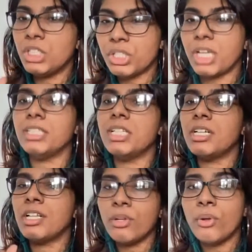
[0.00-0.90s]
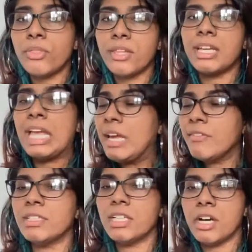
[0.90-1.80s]
gender clothing
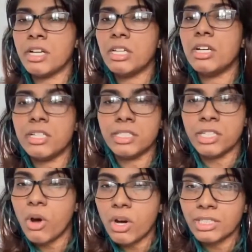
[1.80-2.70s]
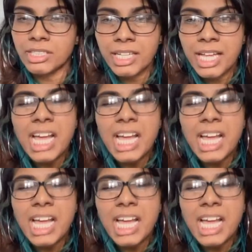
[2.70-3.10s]
even early on.